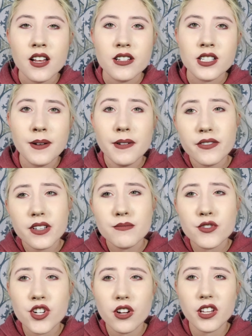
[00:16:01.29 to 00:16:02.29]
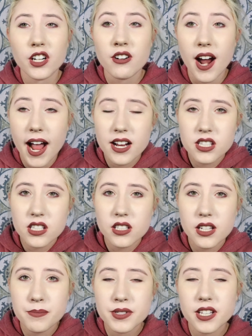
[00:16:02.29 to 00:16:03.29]
Some of them show the cracks in
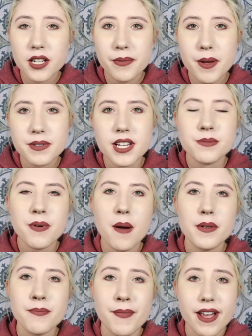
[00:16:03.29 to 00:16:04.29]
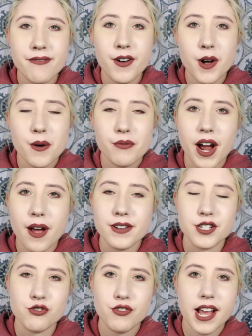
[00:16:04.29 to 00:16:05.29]
the lips a little bit, but that's probably my fault for
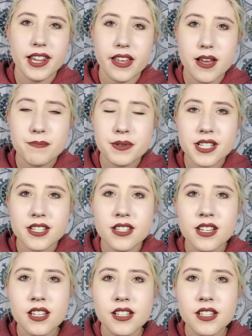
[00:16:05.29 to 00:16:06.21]
having dry lips.